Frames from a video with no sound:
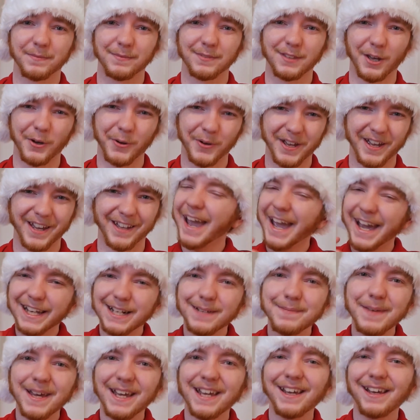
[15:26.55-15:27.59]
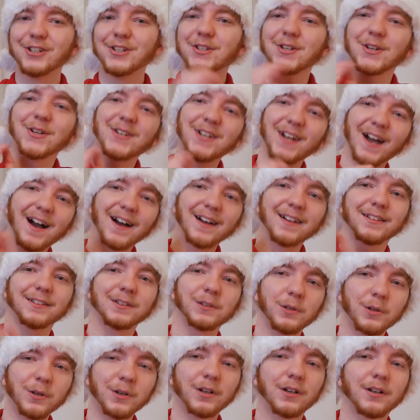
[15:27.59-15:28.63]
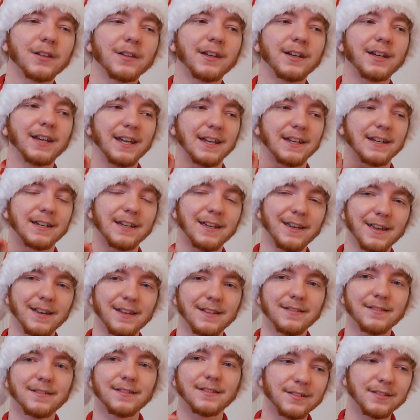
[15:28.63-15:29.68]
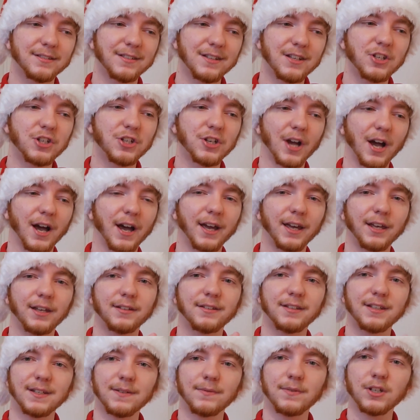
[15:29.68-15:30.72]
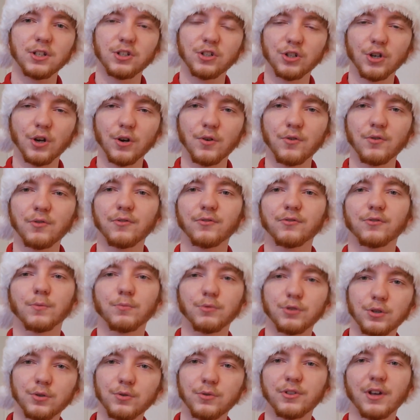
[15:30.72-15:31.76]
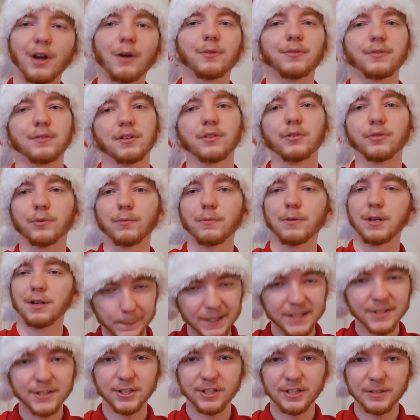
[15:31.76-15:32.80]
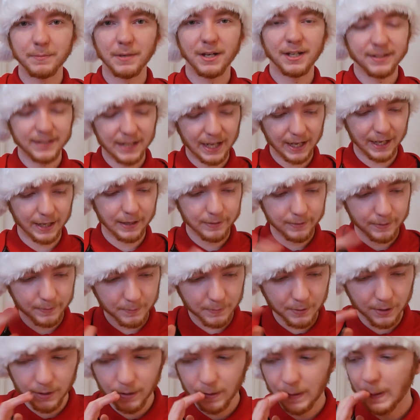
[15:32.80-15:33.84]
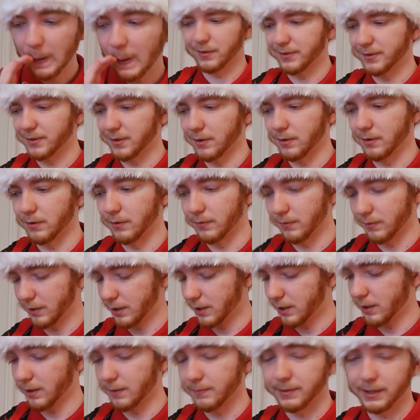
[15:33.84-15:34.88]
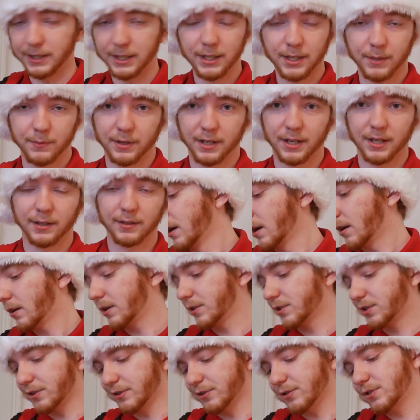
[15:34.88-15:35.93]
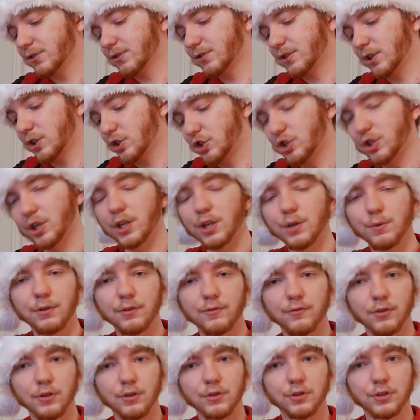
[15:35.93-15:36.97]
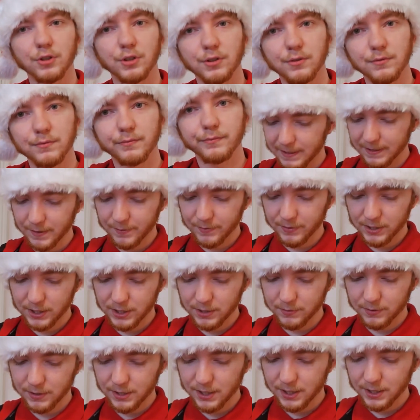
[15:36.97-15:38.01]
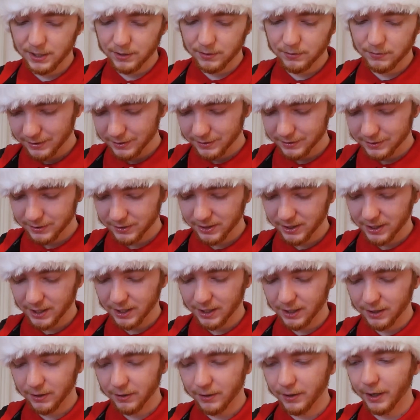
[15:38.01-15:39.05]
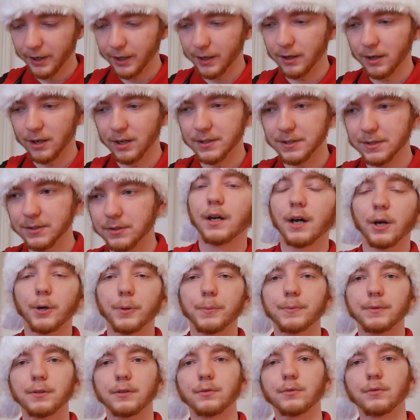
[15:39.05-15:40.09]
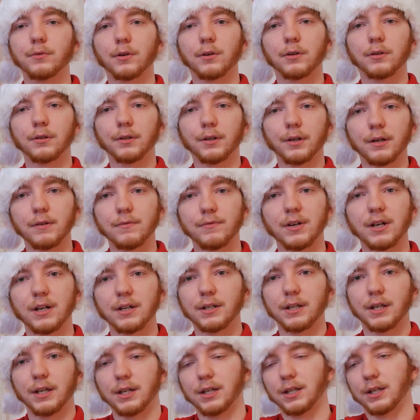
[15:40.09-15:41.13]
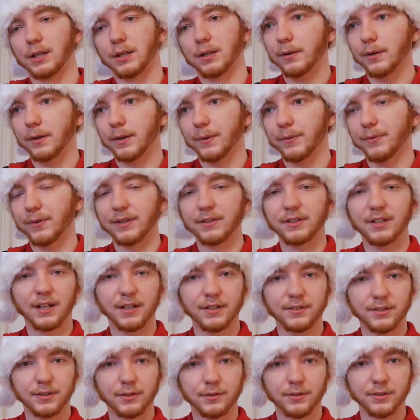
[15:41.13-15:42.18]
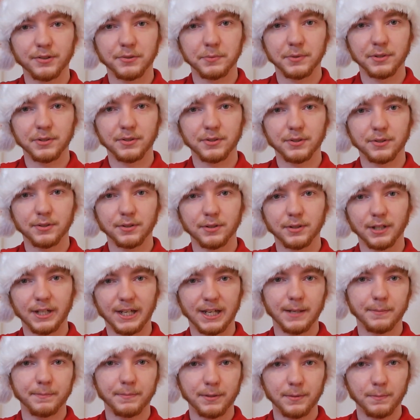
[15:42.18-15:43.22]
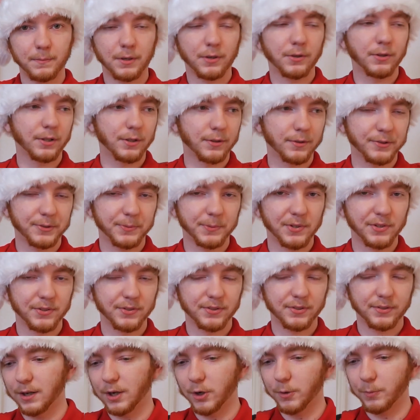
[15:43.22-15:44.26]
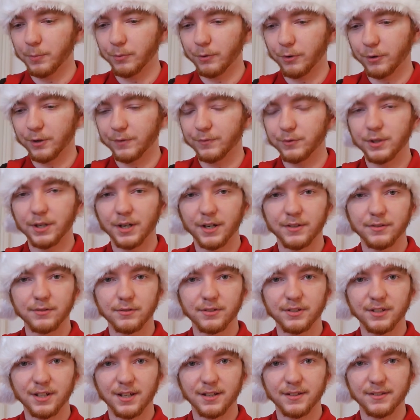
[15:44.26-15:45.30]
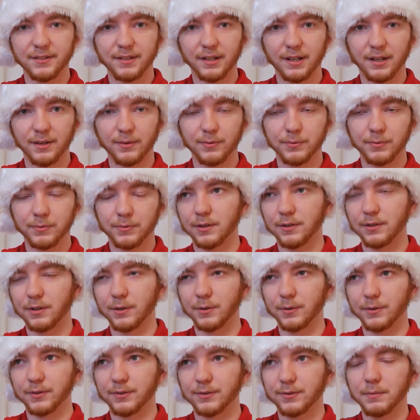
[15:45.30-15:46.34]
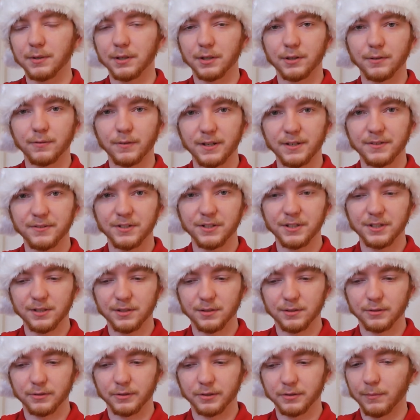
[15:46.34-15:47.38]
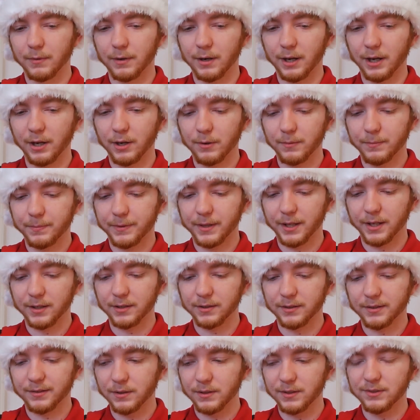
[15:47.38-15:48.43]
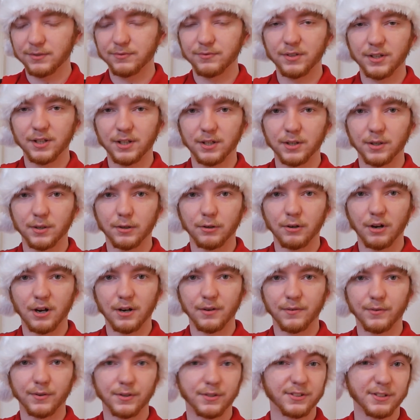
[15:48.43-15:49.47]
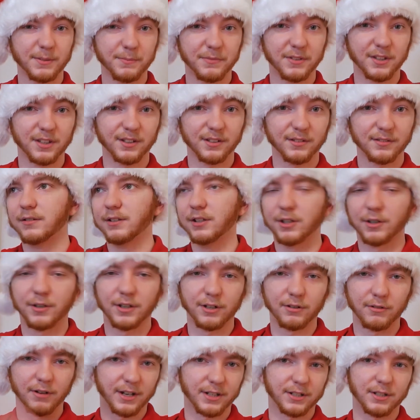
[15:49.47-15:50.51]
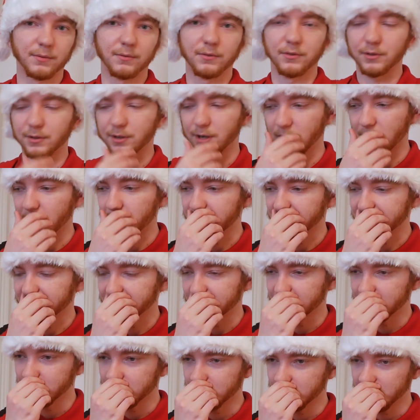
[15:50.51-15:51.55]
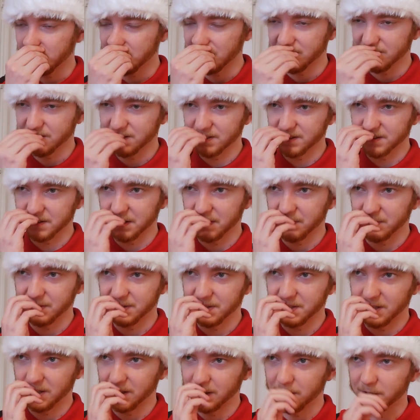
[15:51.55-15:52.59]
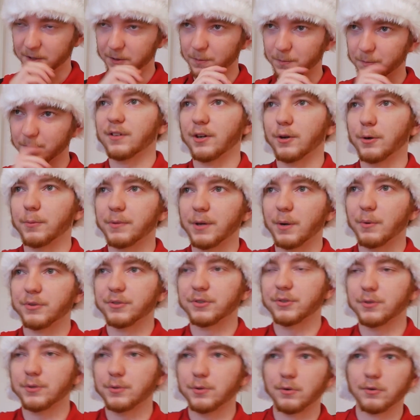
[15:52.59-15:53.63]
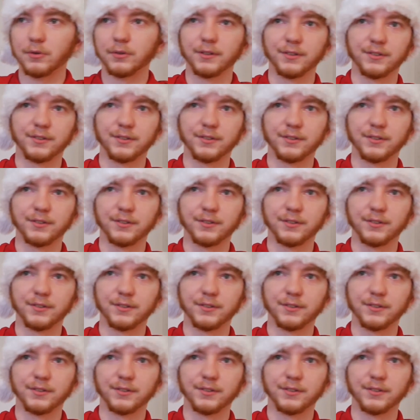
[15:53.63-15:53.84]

Okay, anime should not look like a kids CGI TV show from 2003. That's just my take. But anyway. Alright, so this is the genuine version of the Q&A. So yeah, alright guys. I hope you all have had a fantastic Christmas. A happy, Merry Christmas. I hope all of you guys are staying safe. I know it's been a crazy year. I hope that this video offered something, you know, interacting with your comments and questions and everything. I hope that was cool to